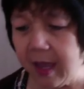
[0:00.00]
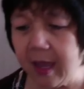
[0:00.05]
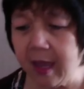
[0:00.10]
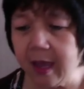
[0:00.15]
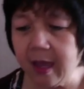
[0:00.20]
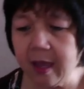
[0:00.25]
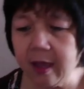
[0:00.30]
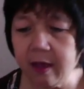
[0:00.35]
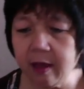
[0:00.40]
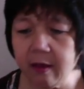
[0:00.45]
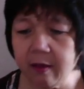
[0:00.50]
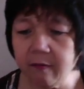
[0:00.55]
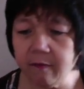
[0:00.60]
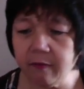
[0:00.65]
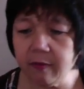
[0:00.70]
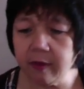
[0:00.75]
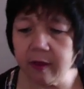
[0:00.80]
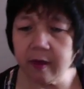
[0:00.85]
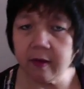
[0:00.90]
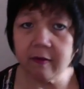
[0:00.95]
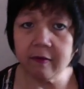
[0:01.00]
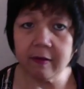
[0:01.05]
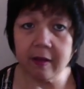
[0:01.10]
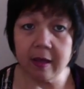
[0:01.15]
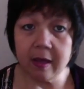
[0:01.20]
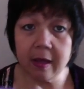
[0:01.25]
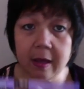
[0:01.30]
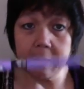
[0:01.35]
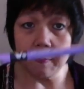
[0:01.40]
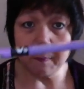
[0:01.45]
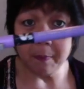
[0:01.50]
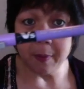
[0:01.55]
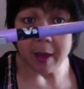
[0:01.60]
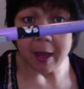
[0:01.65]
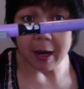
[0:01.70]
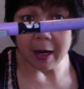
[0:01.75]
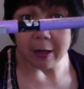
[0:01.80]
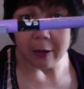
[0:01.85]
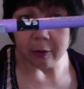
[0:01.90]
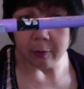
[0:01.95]
have this
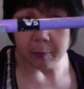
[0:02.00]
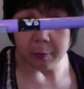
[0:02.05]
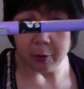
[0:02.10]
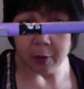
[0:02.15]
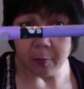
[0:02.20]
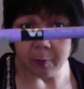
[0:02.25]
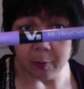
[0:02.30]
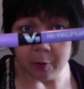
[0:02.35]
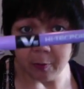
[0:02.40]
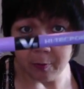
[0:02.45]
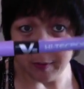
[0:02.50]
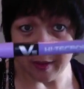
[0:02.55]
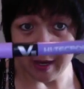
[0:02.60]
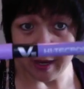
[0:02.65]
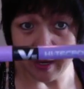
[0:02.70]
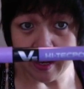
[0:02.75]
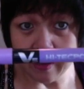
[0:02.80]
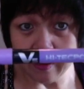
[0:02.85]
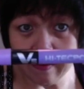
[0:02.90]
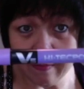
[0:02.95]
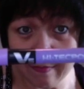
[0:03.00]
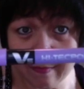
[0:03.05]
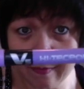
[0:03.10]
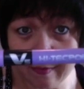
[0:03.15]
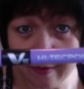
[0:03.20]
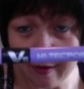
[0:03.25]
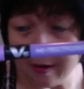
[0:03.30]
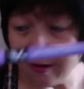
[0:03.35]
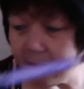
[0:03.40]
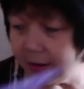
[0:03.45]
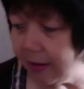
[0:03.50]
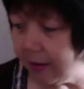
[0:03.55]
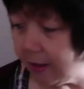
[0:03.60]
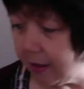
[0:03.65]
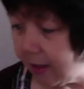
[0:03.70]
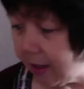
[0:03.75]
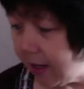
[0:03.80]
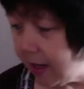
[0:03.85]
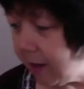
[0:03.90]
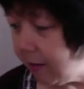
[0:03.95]
Pilot Purple pen.
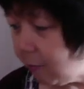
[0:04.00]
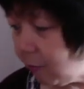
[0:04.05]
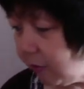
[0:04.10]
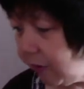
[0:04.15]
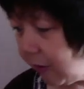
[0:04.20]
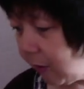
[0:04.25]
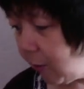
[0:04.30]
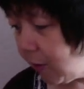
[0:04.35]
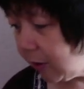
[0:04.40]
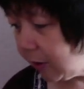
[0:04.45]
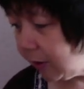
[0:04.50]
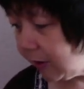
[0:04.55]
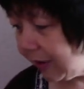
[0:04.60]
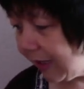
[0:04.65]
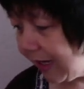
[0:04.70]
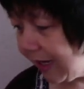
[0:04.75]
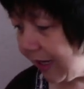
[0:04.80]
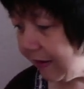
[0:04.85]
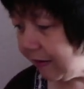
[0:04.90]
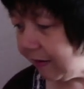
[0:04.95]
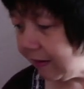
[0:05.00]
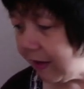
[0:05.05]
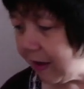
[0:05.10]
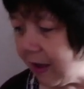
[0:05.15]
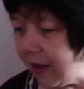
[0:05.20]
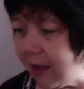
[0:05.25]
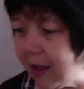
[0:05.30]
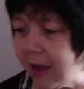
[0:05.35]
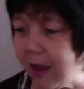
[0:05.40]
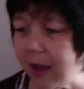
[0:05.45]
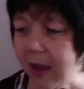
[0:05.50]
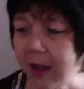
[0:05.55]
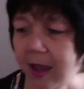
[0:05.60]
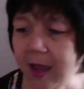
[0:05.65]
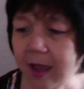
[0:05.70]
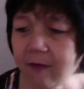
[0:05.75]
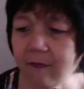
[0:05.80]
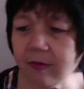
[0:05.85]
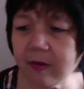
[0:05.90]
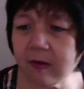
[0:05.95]
Okay, which I want to test. I
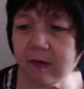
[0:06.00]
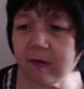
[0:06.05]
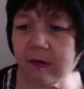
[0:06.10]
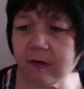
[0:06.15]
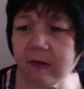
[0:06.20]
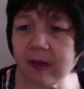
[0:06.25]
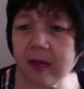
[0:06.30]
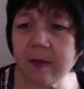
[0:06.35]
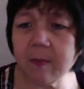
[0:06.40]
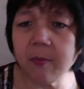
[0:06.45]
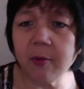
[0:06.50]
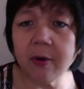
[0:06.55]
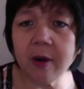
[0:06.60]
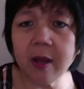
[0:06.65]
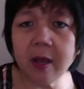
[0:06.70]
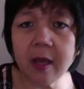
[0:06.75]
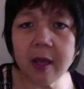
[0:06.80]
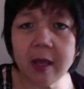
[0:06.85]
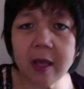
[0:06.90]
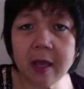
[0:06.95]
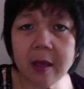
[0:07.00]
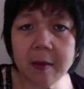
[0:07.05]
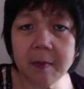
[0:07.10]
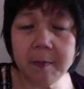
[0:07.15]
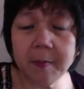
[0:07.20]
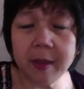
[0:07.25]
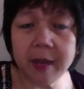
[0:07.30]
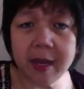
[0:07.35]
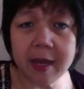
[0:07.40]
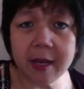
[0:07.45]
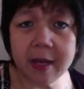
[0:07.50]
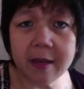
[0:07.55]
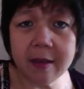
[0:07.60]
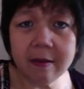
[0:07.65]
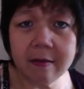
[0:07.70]
have this Zebra pen,